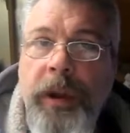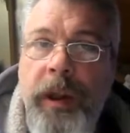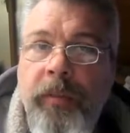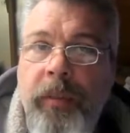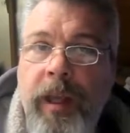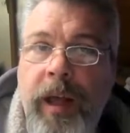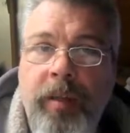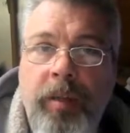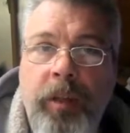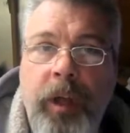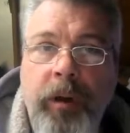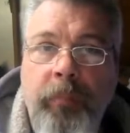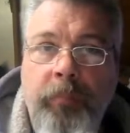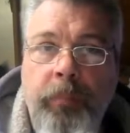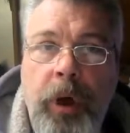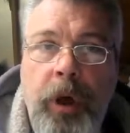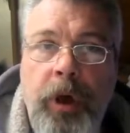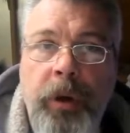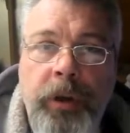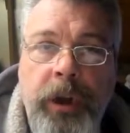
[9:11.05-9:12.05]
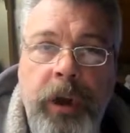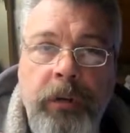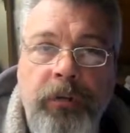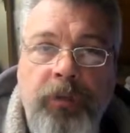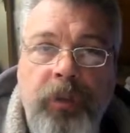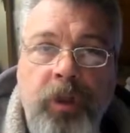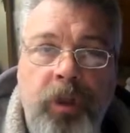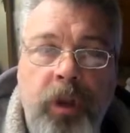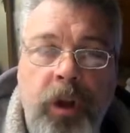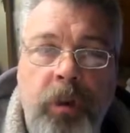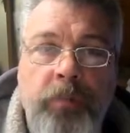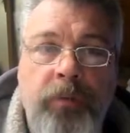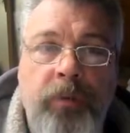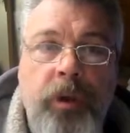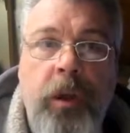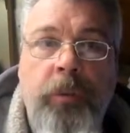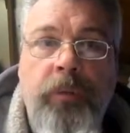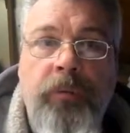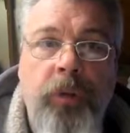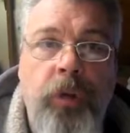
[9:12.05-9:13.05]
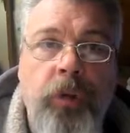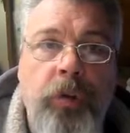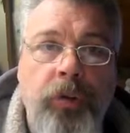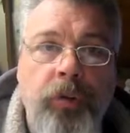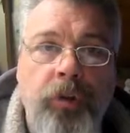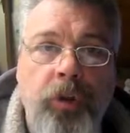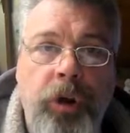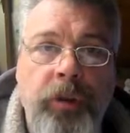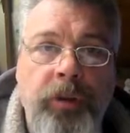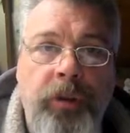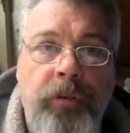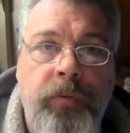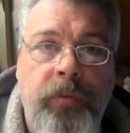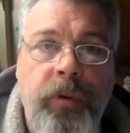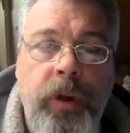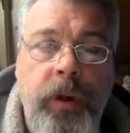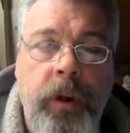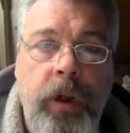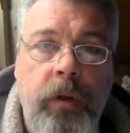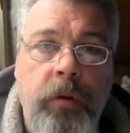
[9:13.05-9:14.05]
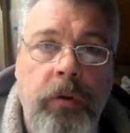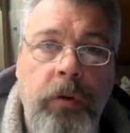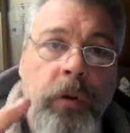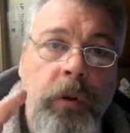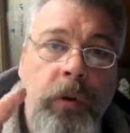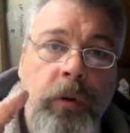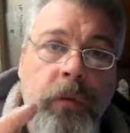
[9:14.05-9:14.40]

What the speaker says: hit that like button, give us a thumbs up if you enjoyed this video.